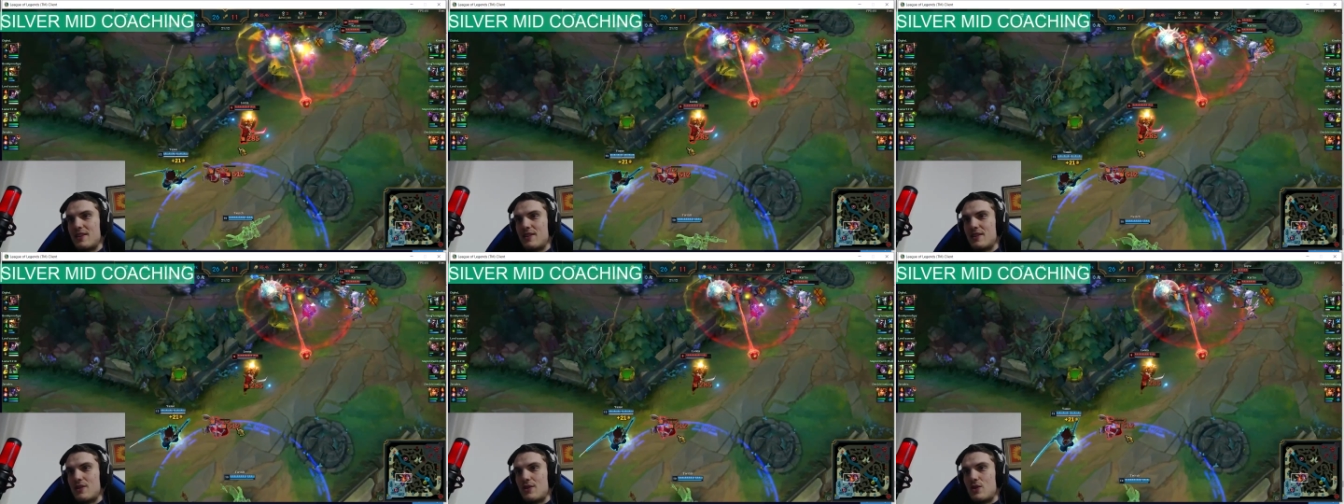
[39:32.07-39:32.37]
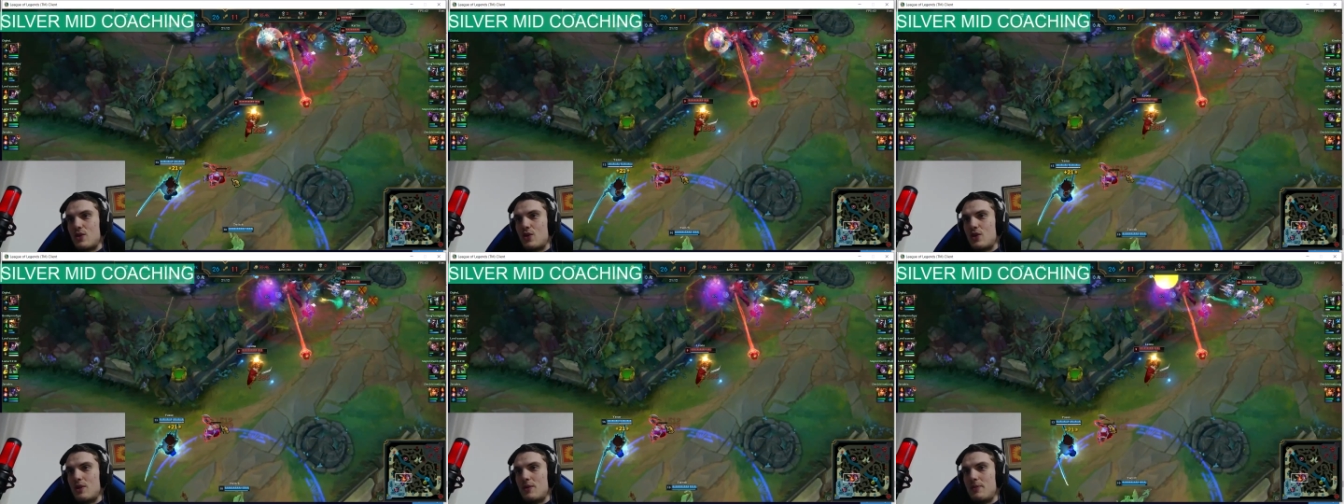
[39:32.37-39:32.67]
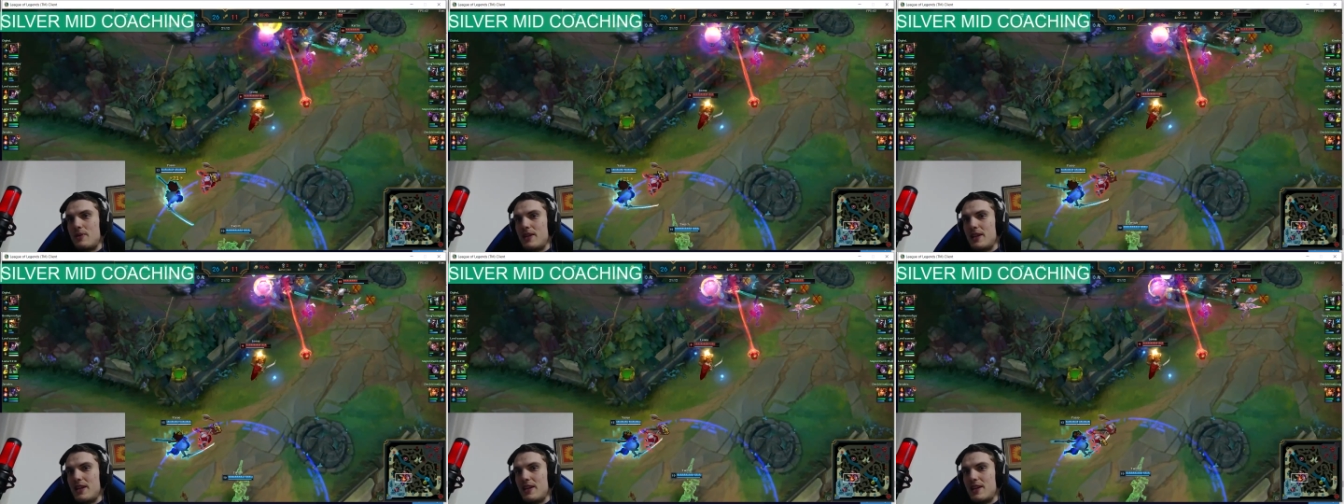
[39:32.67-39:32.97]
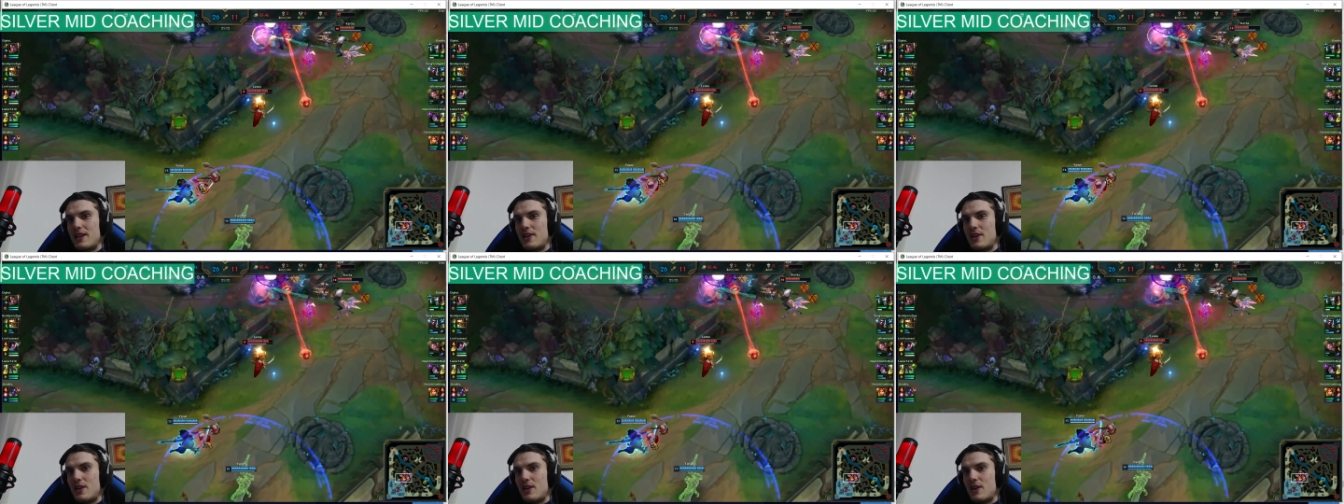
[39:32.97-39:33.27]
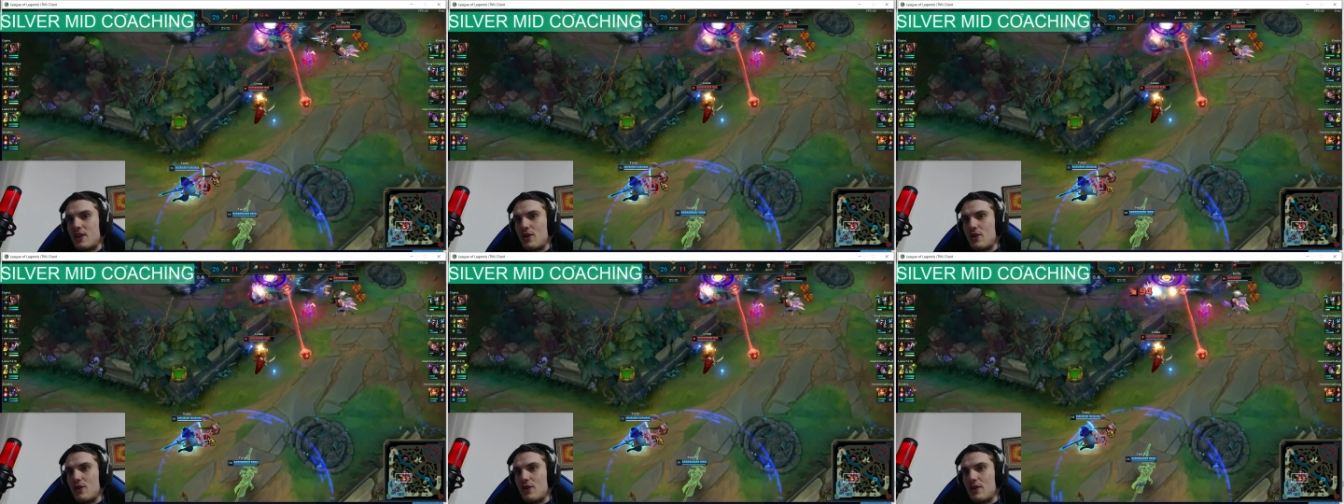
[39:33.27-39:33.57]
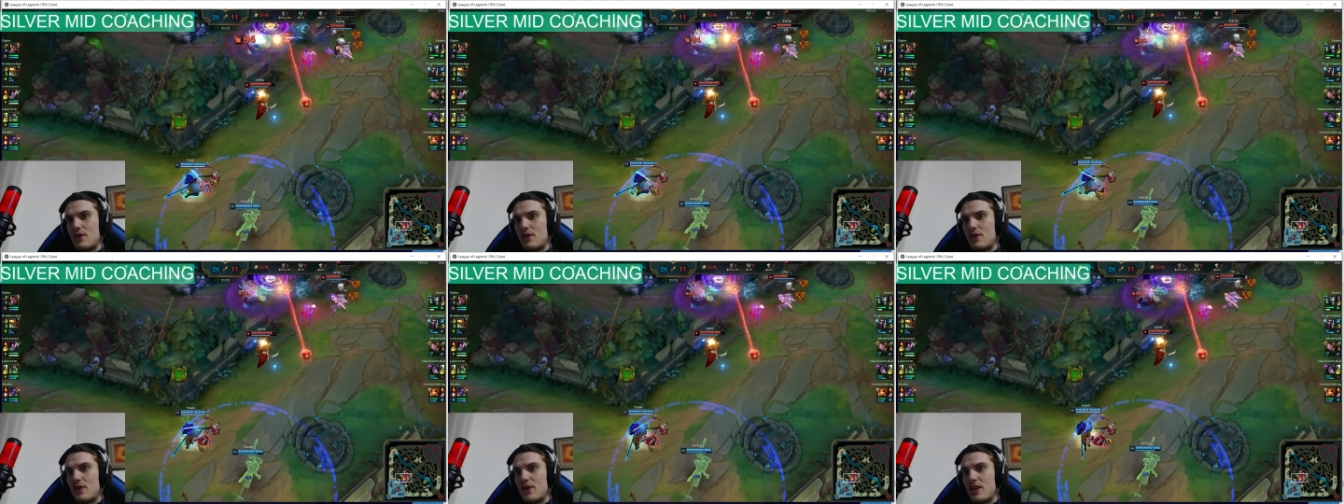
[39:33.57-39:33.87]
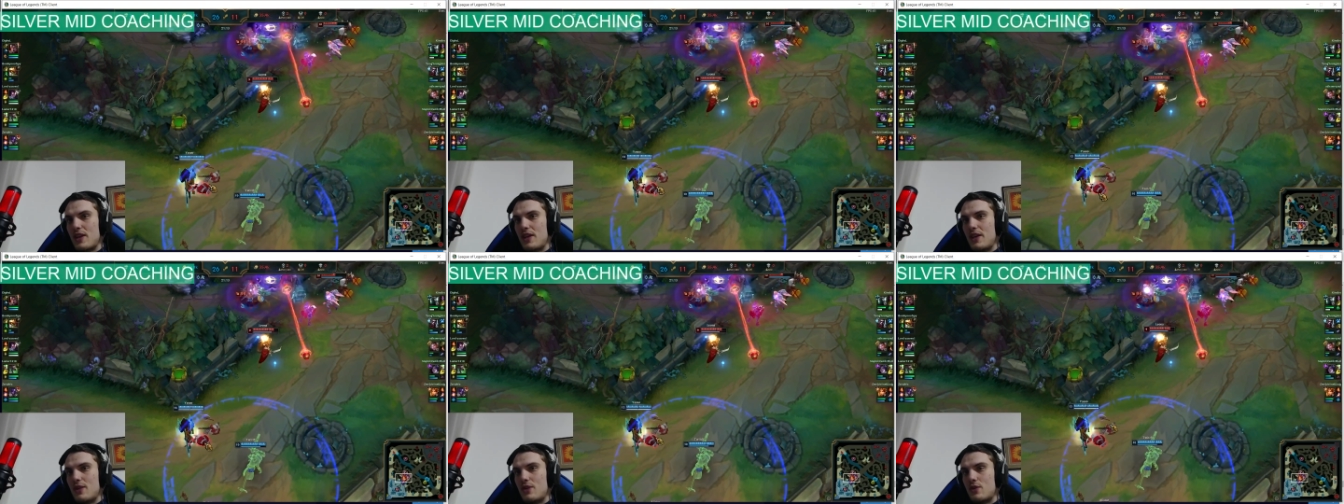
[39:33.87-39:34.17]
So you queue the minion and you can queue, you can
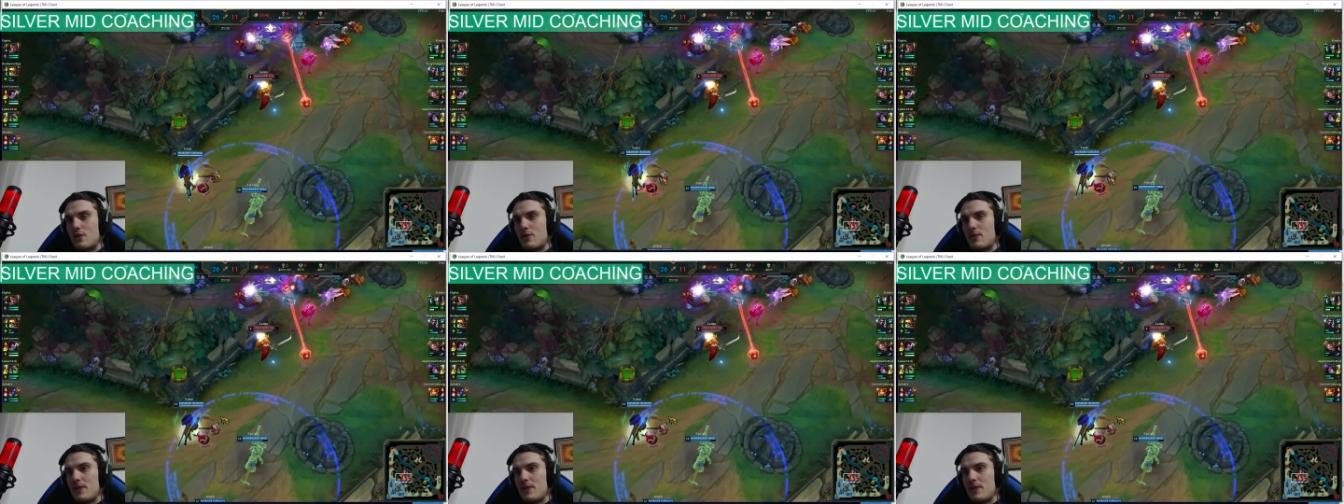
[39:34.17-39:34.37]
eat through the